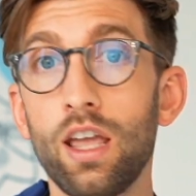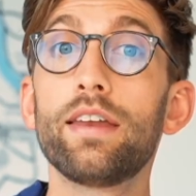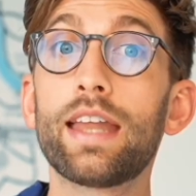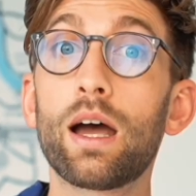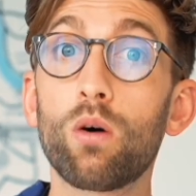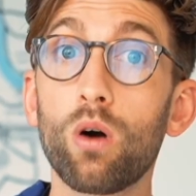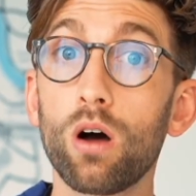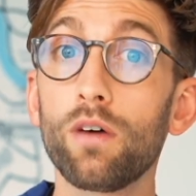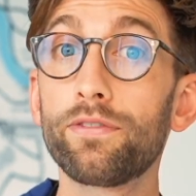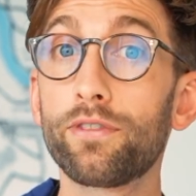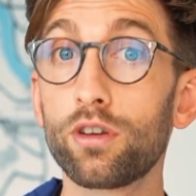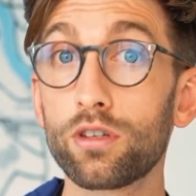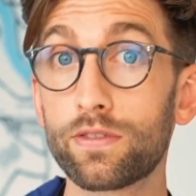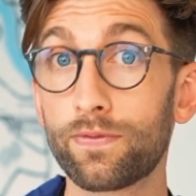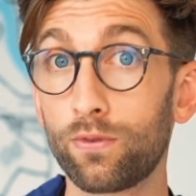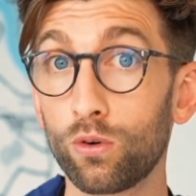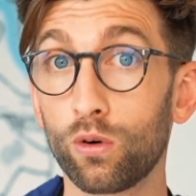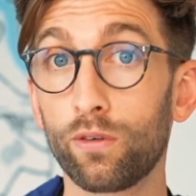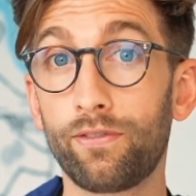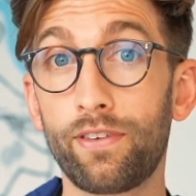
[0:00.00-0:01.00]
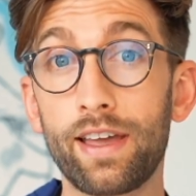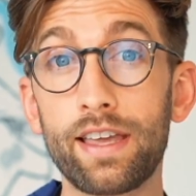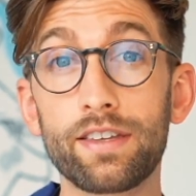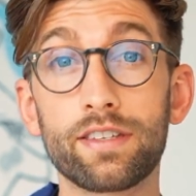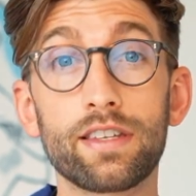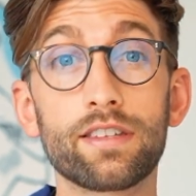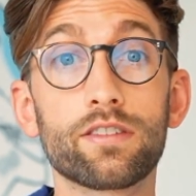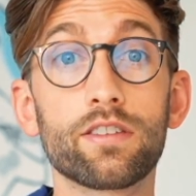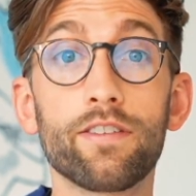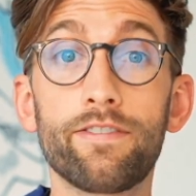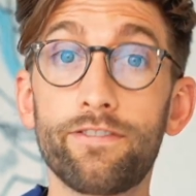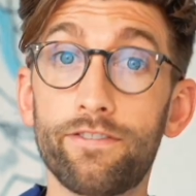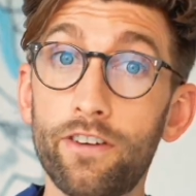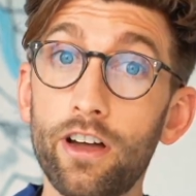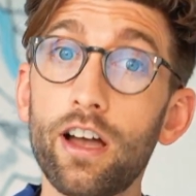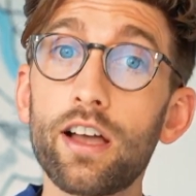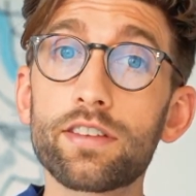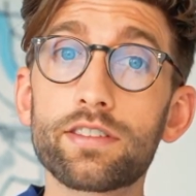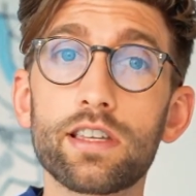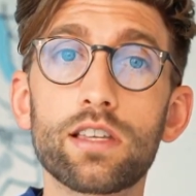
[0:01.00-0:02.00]
Now of those four phases, the
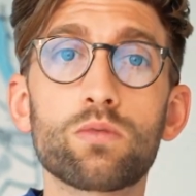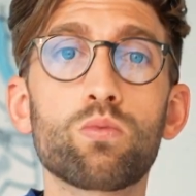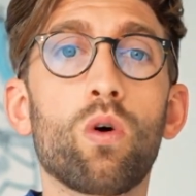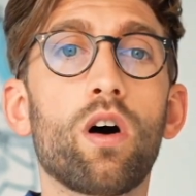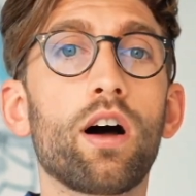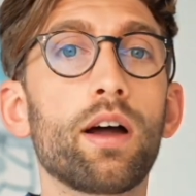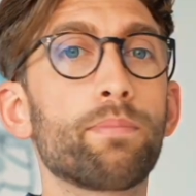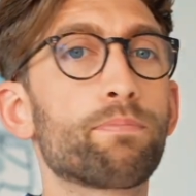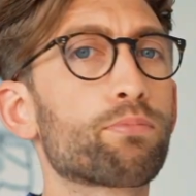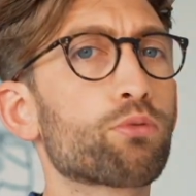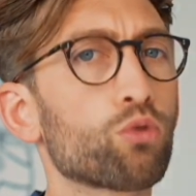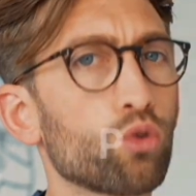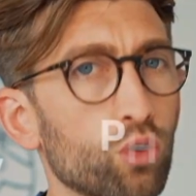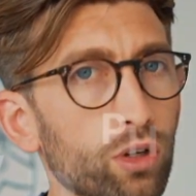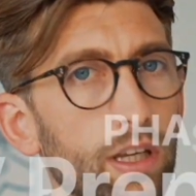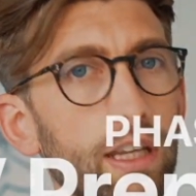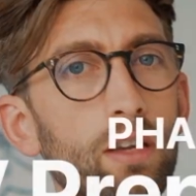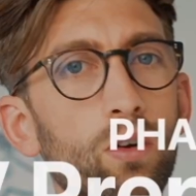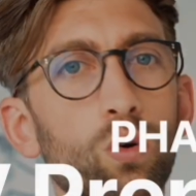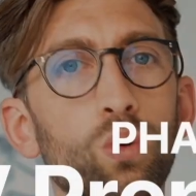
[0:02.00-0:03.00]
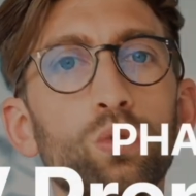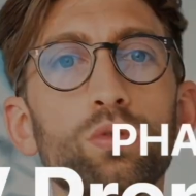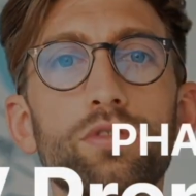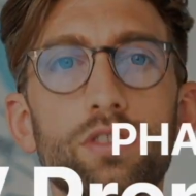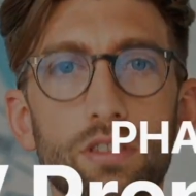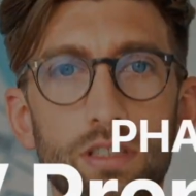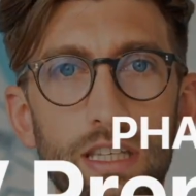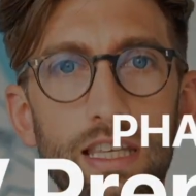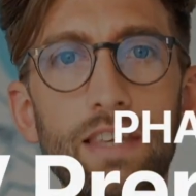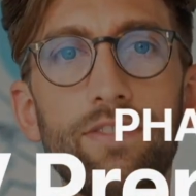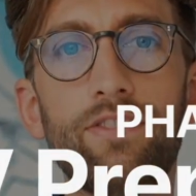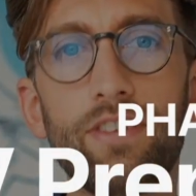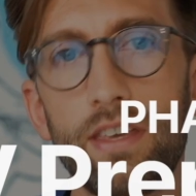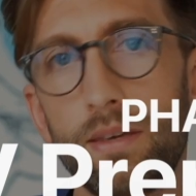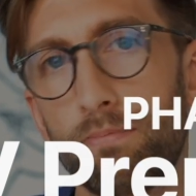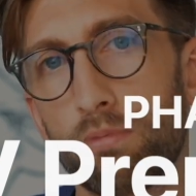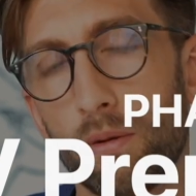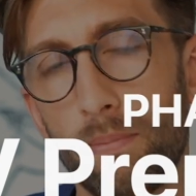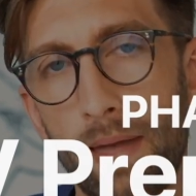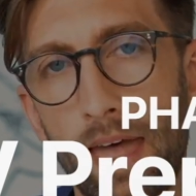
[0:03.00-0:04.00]
first is what I broadly call
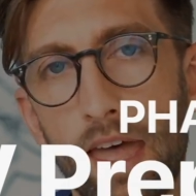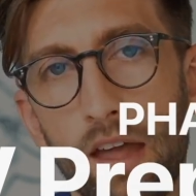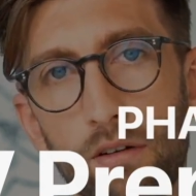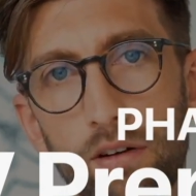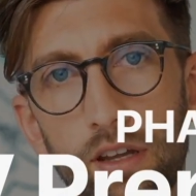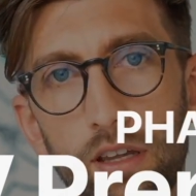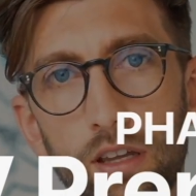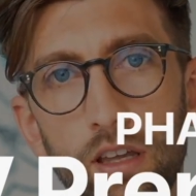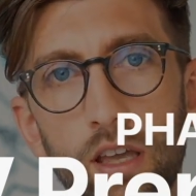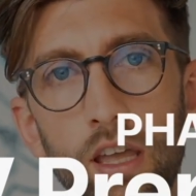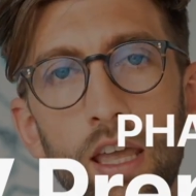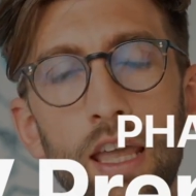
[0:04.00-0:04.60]
CV preparing.